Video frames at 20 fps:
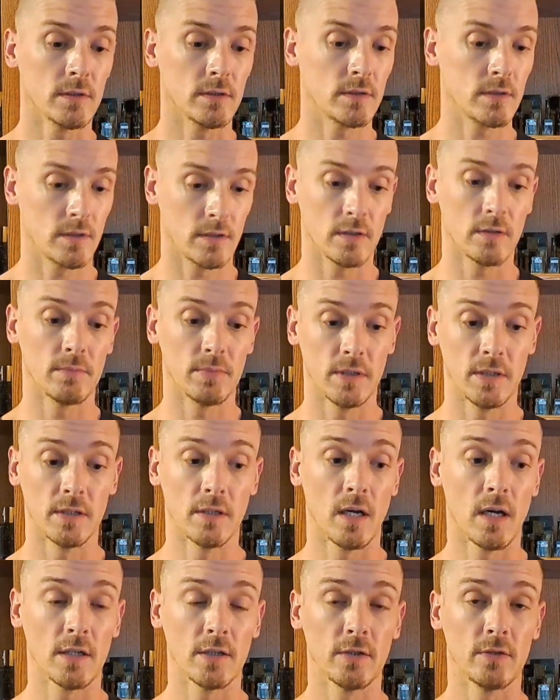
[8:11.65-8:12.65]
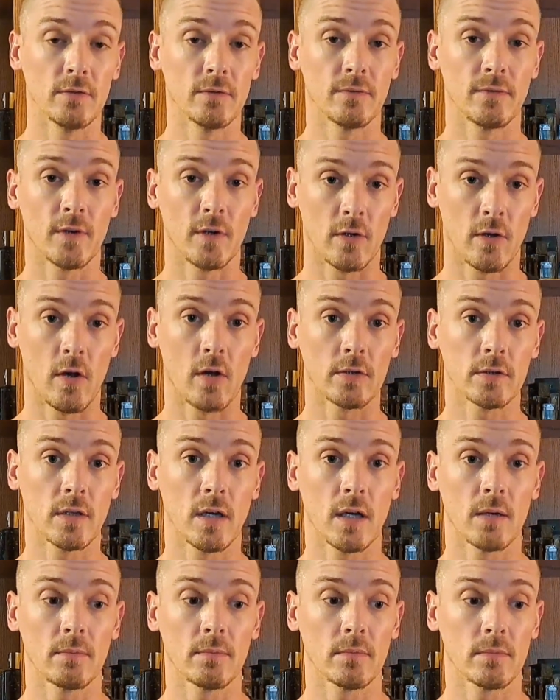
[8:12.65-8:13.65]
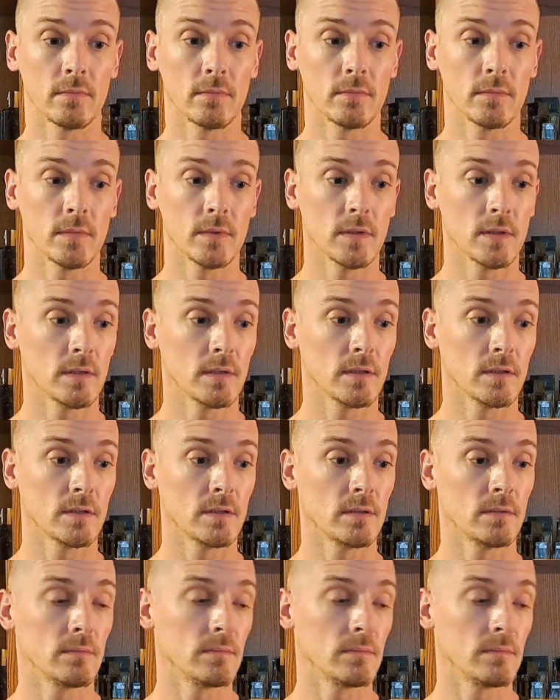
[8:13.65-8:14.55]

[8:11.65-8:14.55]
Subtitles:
it's going to be on you for a long time, and it